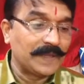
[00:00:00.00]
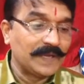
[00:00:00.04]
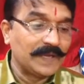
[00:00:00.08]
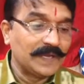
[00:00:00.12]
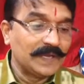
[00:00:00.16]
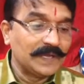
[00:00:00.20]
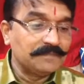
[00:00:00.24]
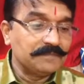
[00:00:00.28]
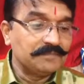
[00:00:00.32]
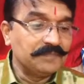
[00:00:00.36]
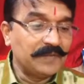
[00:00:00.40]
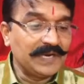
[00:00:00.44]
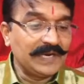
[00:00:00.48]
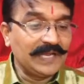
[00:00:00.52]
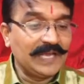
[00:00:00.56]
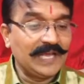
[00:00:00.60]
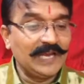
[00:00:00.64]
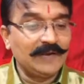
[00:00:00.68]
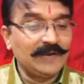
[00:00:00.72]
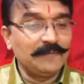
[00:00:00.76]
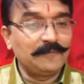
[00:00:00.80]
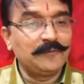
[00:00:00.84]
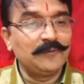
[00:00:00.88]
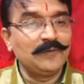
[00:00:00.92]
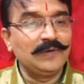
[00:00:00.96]
Then
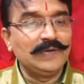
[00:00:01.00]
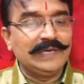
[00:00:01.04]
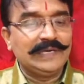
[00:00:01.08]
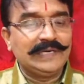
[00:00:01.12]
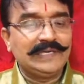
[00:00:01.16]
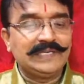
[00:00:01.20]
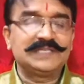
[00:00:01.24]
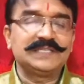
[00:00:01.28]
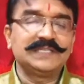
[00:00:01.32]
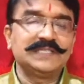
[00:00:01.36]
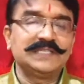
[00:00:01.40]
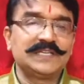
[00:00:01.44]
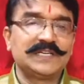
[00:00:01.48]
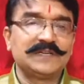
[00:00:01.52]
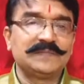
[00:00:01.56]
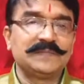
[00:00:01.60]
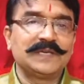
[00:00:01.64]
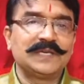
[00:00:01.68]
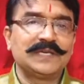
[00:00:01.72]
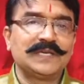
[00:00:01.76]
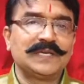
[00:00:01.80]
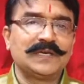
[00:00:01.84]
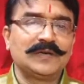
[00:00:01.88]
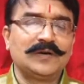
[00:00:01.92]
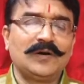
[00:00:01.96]
helpful in decision
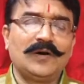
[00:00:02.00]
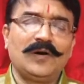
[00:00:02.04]
making.